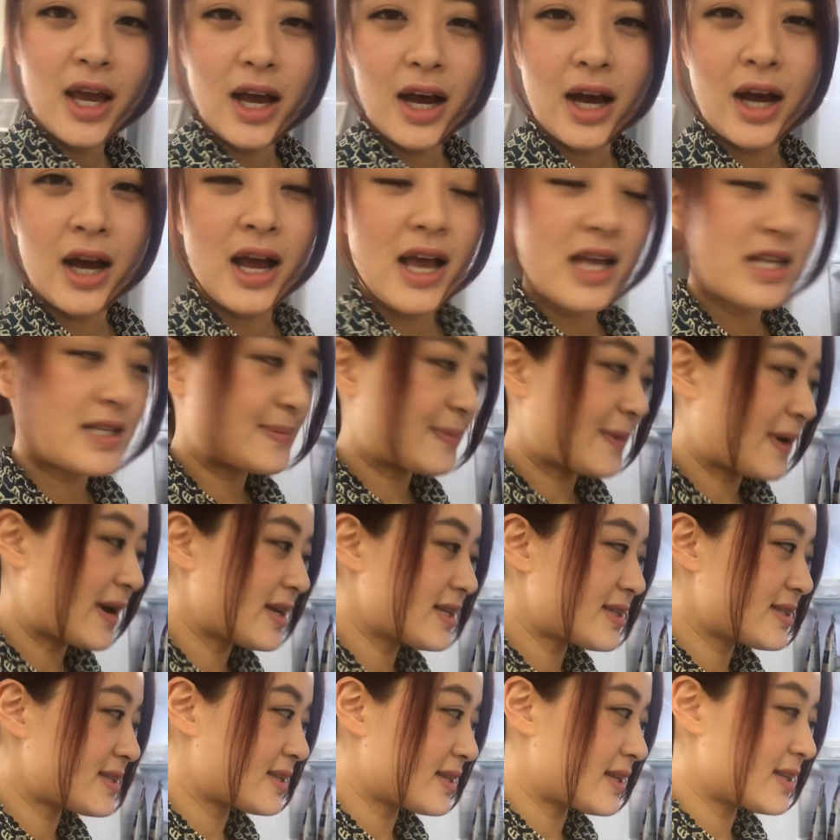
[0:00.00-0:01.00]
As far
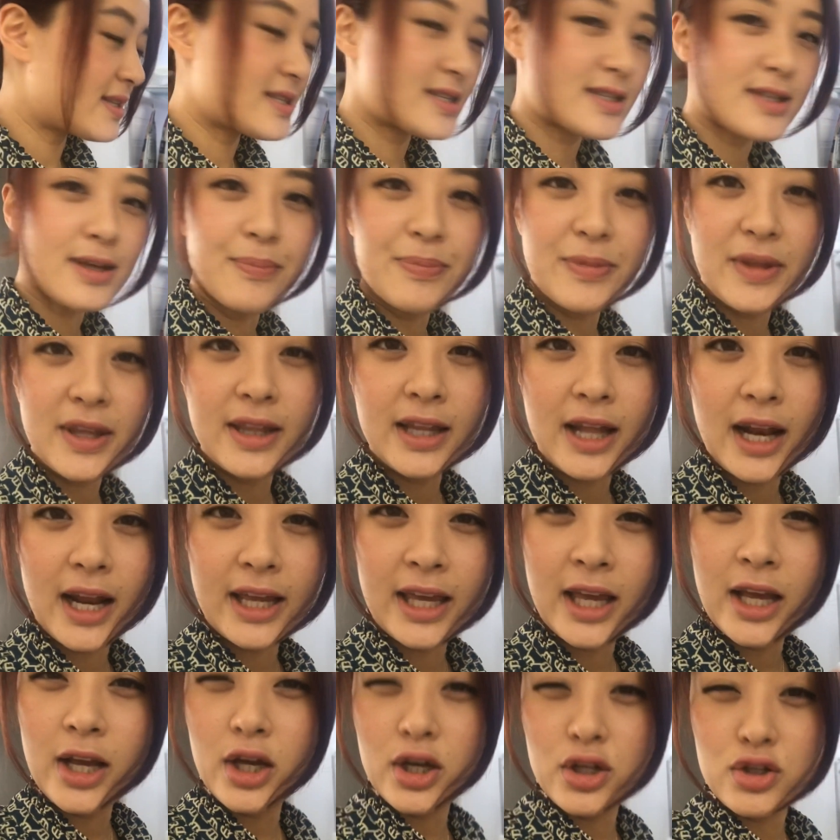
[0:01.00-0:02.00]
as it's something that I
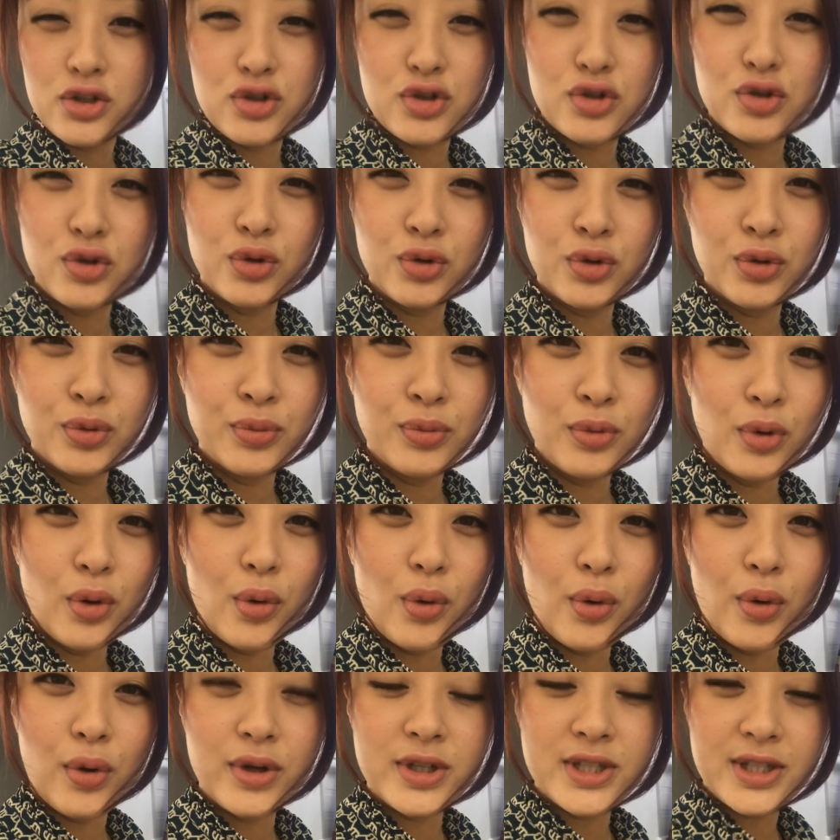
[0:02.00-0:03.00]
can consume
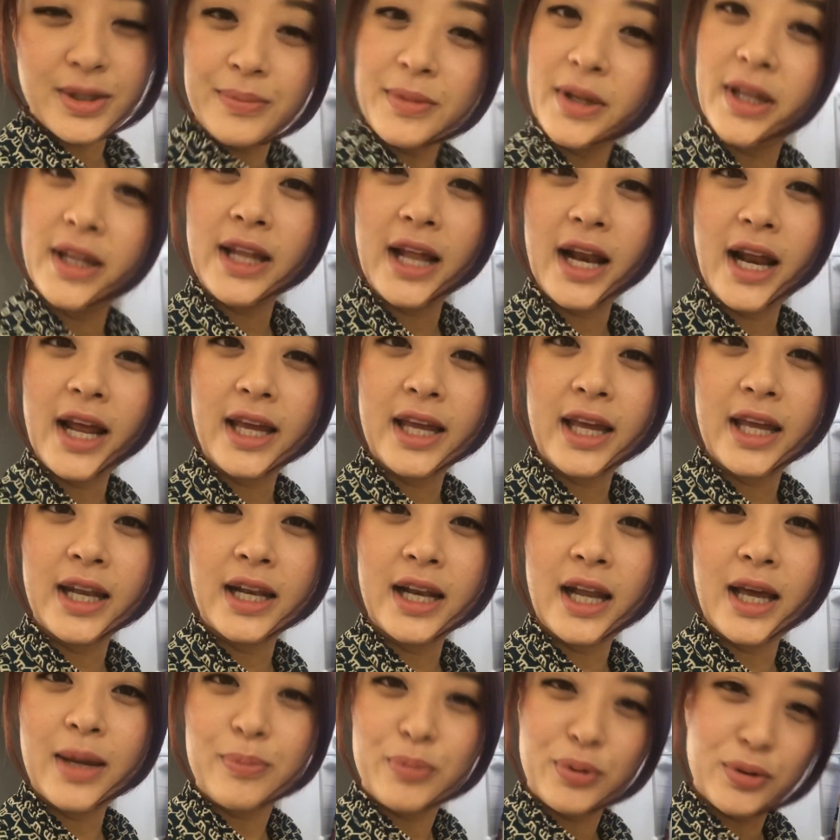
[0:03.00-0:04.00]
or something that I
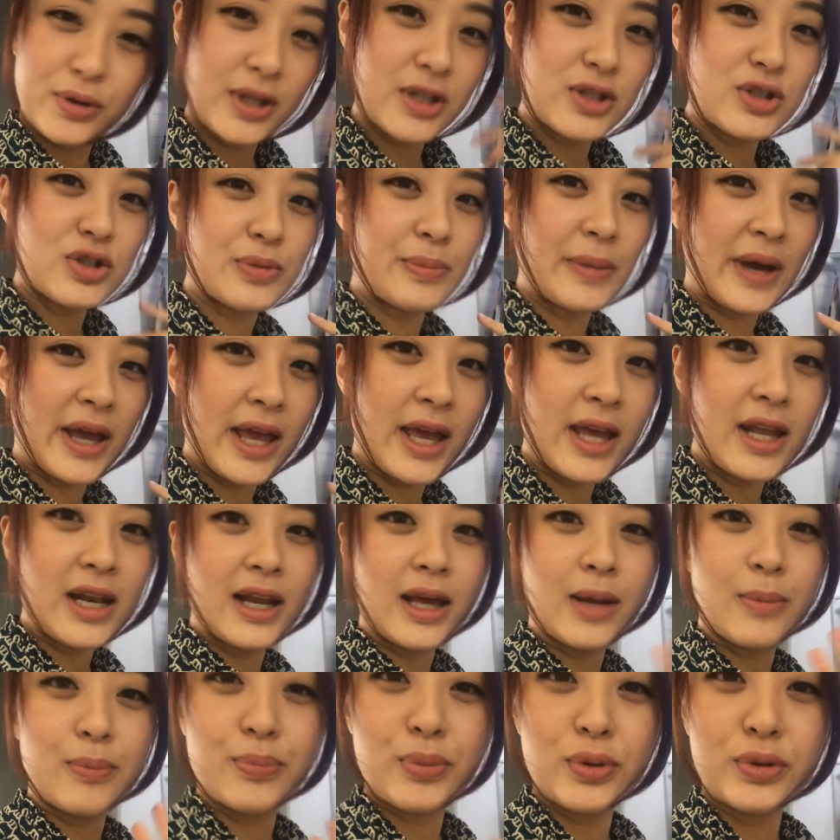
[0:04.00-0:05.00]
can like put into my head,
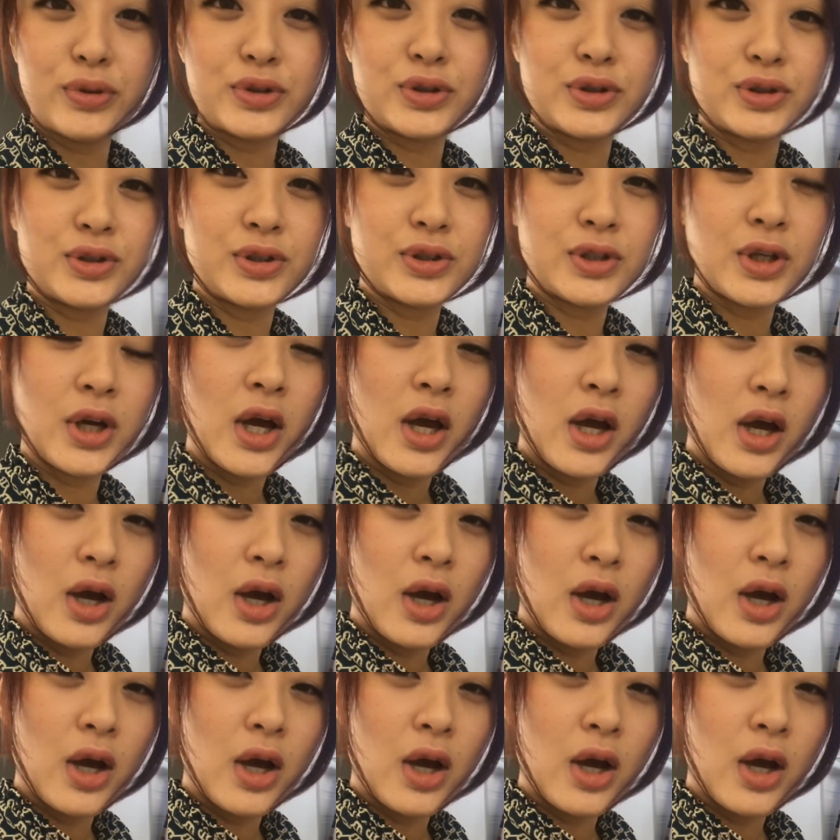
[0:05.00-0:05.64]
like books